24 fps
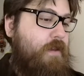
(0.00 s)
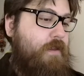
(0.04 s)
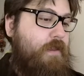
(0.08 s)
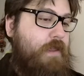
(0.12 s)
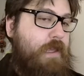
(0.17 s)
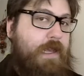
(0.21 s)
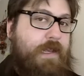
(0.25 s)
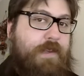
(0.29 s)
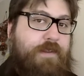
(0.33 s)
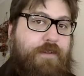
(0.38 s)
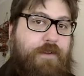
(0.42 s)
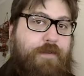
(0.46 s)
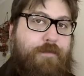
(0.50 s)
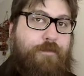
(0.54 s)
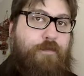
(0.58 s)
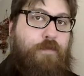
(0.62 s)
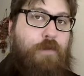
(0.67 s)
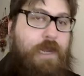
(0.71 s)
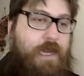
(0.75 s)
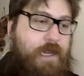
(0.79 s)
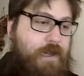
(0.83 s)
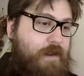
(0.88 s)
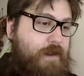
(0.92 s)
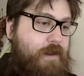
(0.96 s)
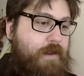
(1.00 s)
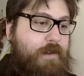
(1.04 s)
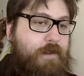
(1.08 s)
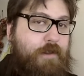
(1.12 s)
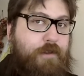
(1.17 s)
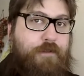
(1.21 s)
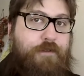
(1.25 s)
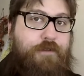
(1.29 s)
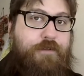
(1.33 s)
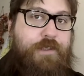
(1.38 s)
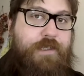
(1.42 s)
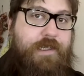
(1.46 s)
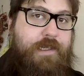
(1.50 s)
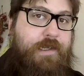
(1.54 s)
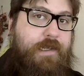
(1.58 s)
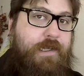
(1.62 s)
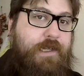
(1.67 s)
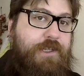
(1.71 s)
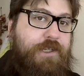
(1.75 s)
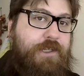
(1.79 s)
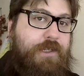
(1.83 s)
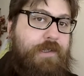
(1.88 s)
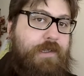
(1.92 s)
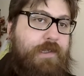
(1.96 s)
the sort of win and lose
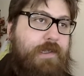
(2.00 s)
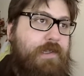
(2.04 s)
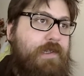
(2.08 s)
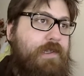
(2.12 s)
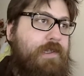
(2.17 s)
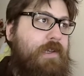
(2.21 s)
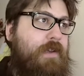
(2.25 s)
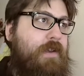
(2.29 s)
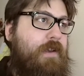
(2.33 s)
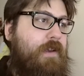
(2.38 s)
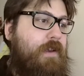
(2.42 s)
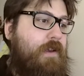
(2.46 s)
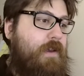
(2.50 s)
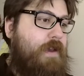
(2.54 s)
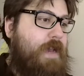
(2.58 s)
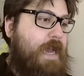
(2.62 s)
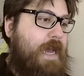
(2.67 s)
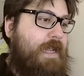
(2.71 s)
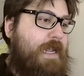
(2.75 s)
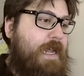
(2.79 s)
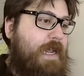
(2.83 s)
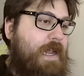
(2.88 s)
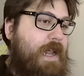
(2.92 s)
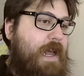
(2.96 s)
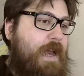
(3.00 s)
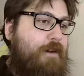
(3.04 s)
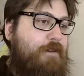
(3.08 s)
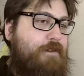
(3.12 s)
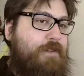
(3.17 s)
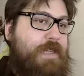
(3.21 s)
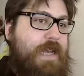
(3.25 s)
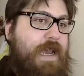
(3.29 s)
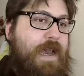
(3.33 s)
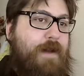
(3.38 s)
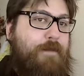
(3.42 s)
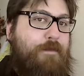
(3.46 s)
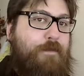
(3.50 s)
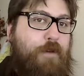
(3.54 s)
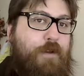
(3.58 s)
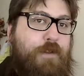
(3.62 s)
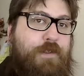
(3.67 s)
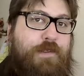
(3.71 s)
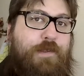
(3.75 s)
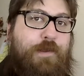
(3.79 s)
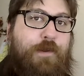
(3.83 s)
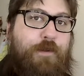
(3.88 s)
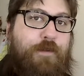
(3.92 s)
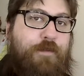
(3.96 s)
conditions, and they nail down
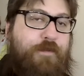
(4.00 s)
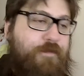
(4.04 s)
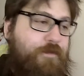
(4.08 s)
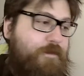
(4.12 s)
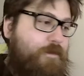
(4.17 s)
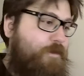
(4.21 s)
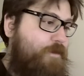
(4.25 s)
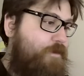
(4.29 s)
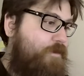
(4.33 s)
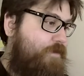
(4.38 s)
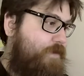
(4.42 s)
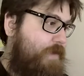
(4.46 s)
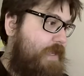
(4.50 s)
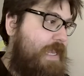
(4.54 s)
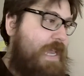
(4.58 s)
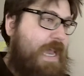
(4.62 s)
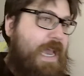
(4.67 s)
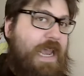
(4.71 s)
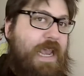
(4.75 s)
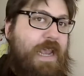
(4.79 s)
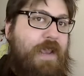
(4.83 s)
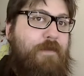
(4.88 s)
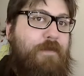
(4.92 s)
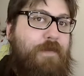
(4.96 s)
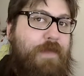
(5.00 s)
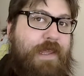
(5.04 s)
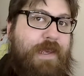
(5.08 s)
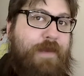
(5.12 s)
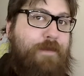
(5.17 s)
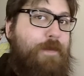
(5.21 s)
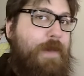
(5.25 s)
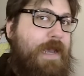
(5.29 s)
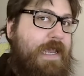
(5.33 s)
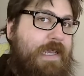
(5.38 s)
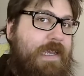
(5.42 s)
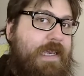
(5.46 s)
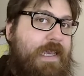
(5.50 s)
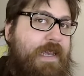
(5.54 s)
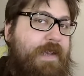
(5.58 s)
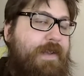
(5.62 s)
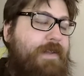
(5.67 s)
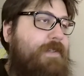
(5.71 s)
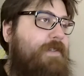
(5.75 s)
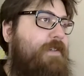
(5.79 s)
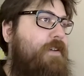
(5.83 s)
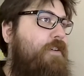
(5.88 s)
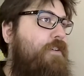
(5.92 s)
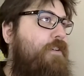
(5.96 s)
what sort of game they're
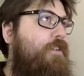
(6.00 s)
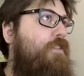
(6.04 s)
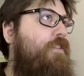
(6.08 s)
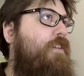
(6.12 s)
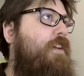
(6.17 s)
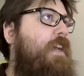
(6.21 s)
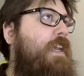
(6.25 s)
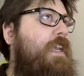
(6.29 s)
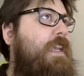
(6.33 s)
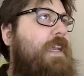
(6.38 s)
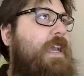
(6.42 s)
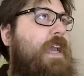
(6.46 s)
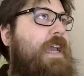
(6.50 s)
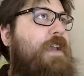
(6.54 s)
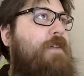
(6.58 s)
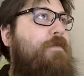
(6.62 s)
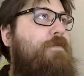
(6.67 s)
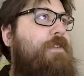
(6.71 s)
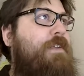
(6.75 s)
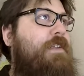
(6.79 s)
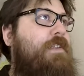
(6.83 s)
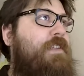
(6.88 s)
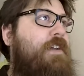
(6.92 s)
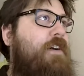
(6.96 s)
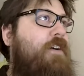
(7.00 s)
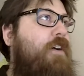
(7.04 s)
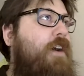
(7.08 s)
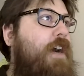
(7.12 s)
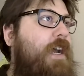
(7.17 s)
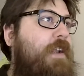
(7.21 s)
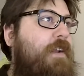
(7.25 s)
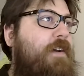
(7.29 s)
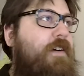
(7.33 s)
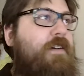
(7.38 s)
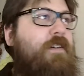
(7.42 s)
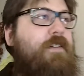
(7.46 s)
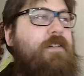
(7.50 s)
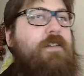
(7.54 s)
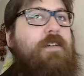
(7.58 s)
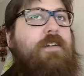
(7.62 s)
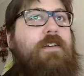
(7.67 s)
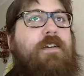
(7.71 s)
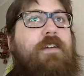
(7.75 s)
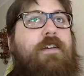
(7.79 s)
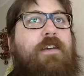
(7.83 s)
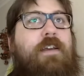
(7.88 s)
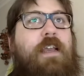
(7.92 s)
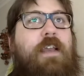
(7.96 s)
making. So a game designer,
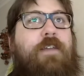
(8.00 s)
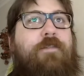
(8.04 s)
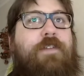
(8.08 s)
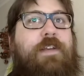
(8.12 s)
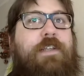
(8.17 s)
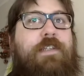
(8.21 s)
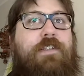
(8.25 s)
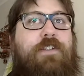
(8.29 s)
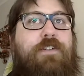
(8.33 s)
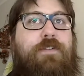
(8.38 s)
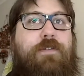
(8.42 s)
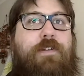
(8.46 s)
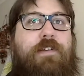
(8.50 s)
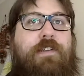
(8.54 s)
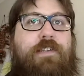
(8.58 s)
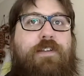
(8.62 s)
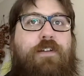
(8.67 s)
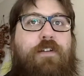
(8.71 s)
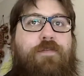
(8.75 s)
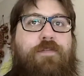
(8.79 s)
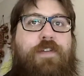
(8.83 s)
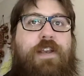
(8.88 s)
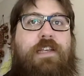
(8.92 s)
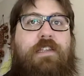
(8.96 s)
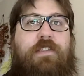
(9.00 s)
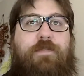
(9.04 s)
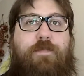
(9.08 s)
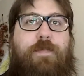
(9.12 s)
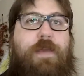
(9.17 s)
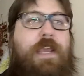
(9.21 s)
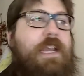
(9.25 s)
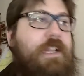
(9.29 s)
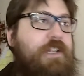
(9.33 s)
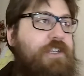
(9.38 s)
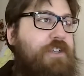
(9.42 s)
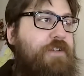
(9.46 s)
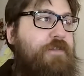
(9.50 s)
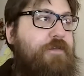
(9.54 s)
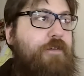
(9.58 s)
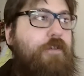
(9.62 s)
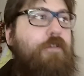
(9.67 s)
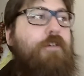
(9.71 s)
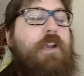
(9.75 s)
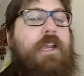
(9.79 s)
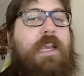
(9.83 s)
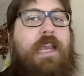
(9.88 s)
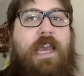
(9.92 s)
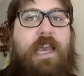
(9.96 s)
if he's doing sort of his pitch
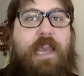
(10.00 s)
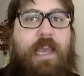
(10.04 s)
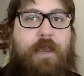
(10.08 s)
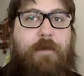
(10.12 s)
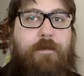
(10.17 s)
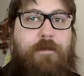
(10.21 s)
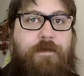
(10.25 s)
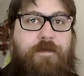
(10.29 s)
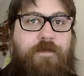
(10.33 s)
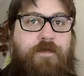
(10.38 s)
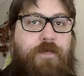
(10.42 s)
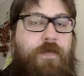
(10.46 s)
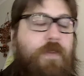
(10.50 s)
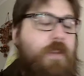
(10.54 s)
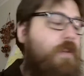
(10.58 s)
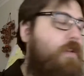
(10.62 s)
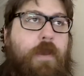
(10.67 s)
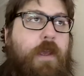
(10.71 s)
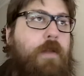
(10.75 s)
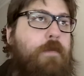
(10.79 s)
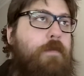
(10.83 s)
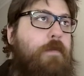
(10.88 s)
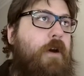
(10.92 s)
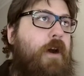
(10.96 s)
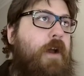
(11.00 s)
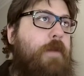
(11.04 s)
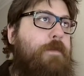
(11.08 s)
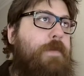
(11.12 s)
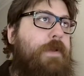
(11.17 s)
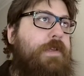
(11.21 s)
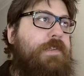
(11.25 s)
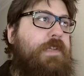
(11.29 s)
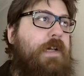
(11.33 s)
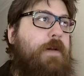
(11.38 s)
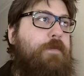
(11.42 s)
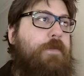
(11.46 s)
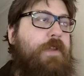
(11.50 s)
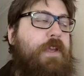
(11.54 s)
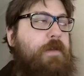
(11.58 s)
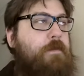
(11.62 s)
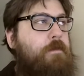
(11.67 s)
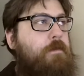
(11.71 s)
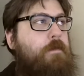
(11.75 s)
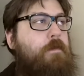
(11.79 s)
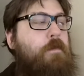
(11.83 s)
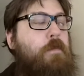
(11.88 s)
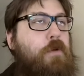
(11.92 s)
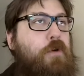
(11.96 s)
for a game, it might be
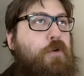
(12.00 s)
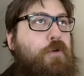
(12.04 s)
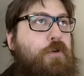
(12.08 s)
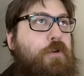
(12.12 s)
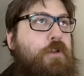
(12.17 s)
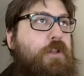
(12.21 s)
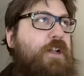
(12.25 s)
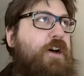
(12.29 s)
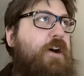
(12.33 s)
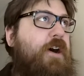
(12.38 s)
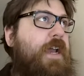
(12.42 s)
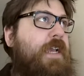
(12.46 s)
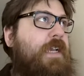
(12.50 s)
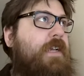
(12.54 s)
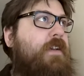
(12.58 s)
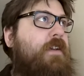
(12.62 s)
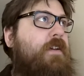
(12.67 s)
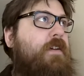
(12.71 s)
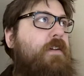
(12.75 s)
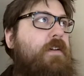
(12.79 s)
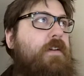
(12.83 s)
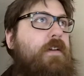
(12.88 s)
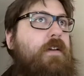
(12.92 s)
something more like